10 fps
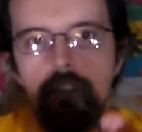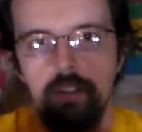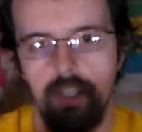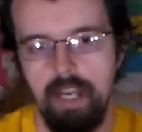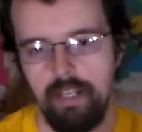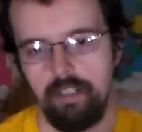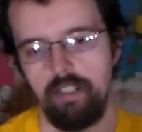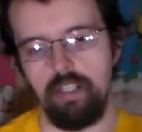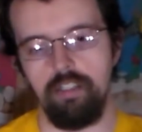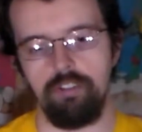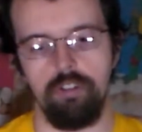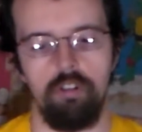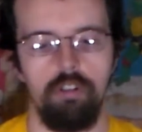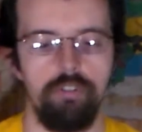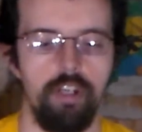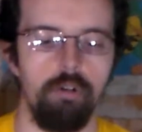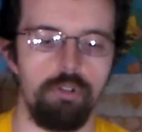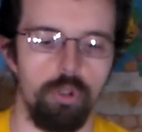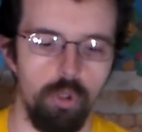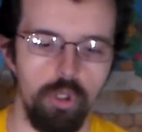That is
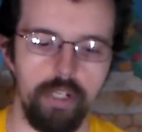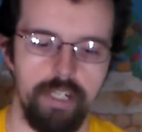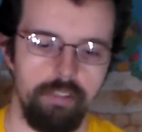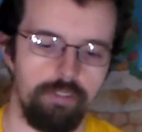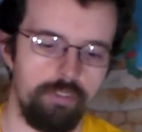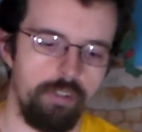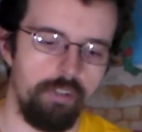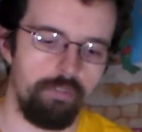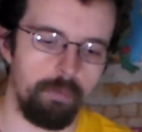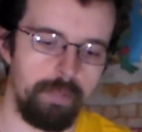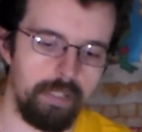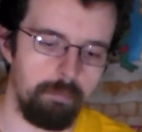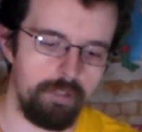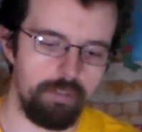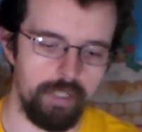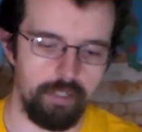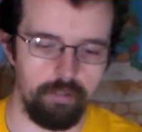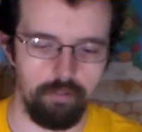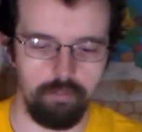notorious for being missing